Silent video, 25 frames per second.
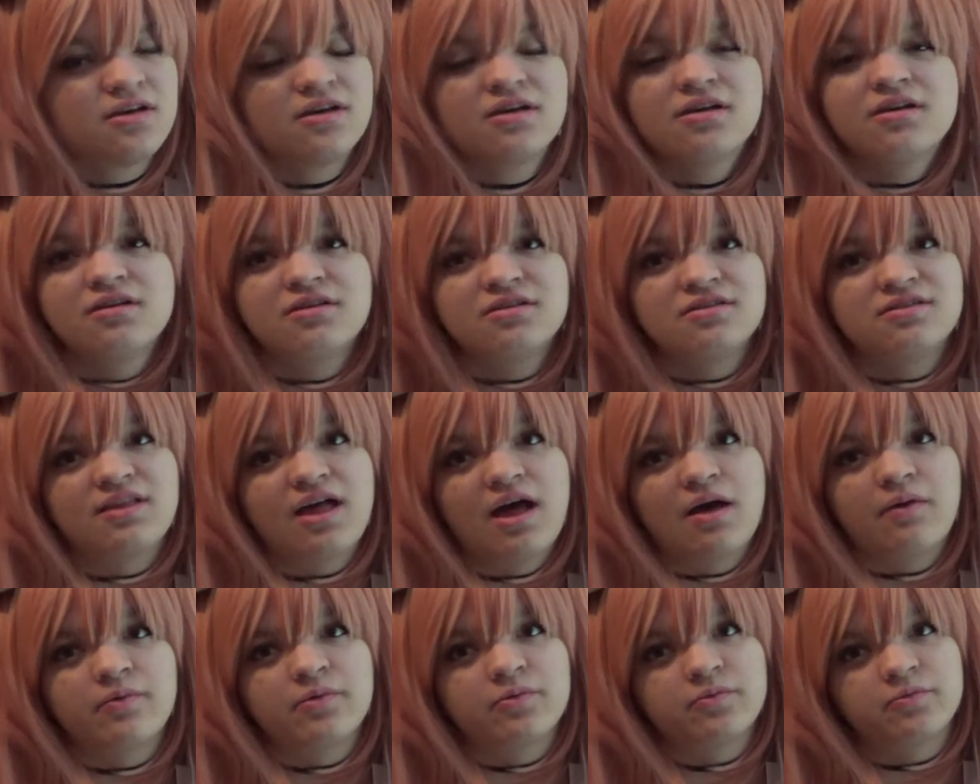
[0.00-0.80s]
because
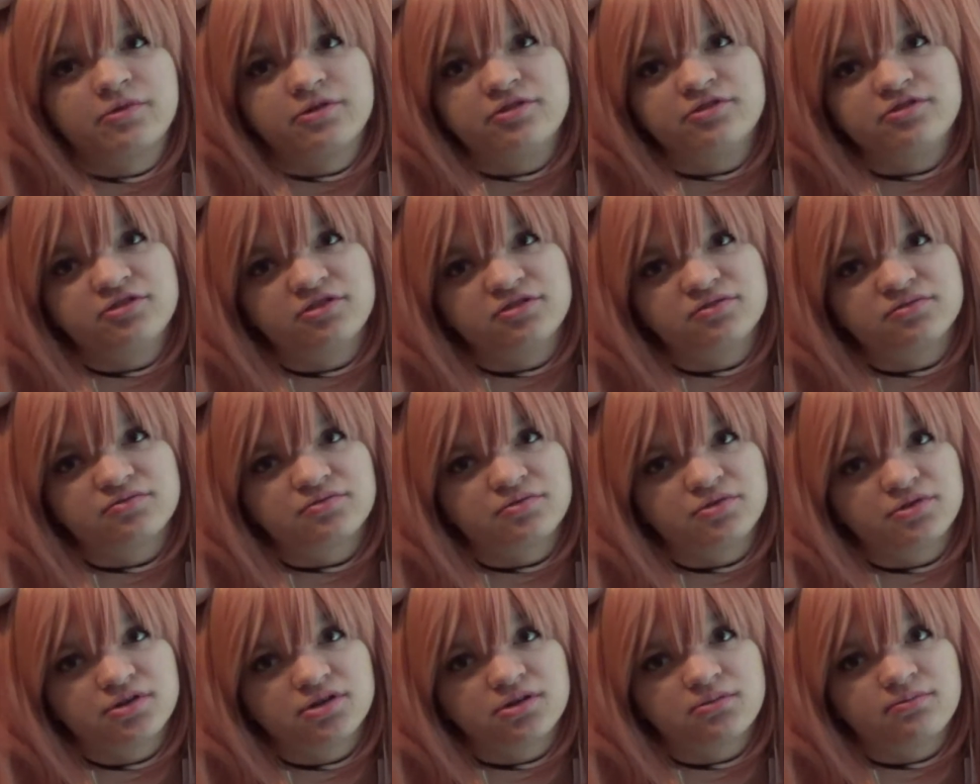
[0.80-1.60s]
that one was just
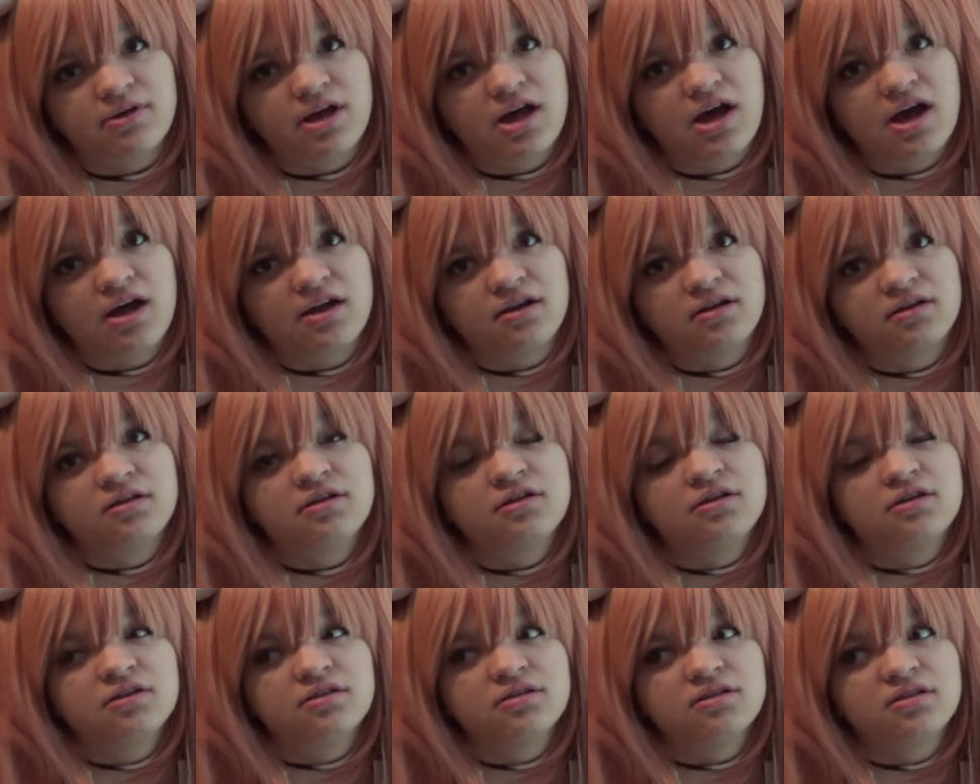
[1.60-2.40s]
really bad.
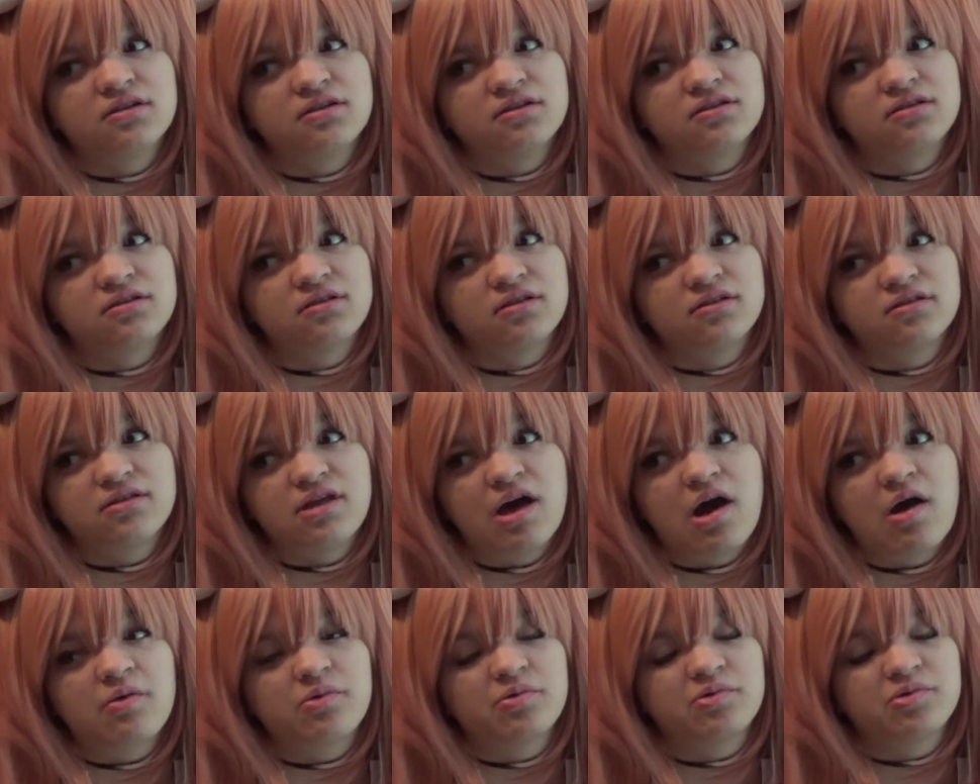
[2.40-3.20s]

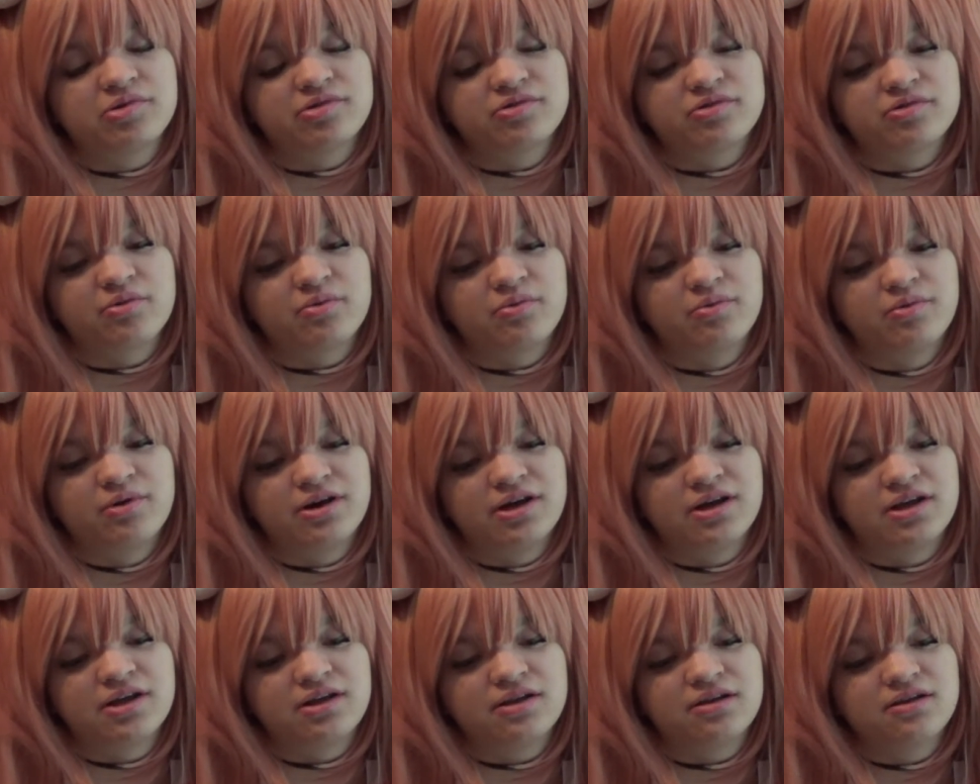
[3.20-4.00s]
That was the
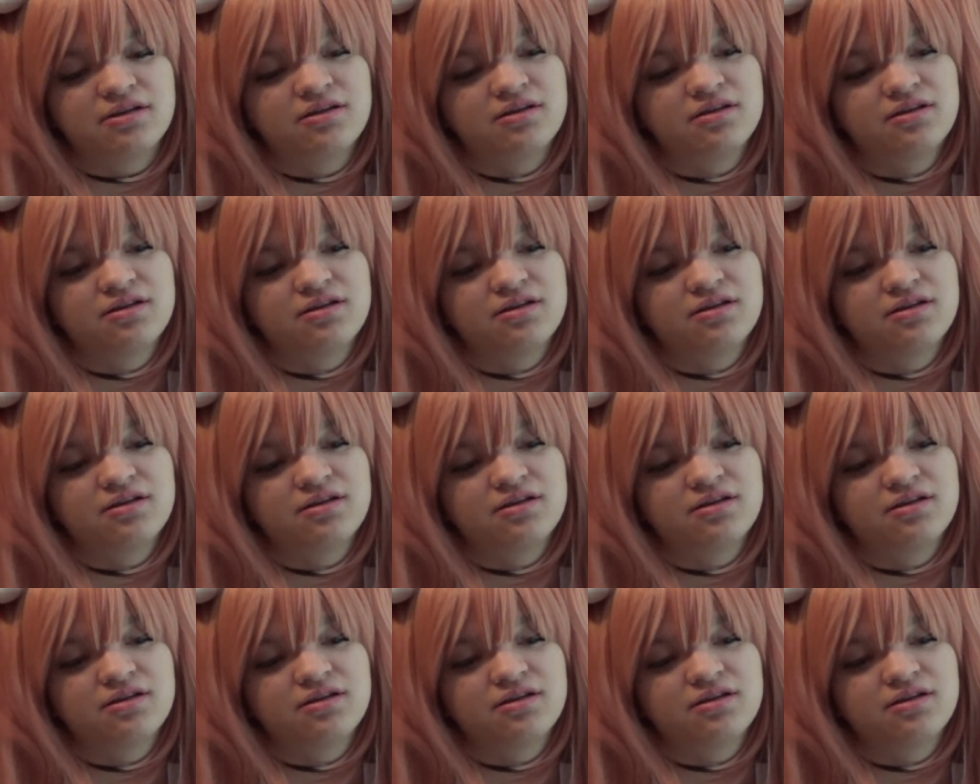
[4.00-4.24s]
one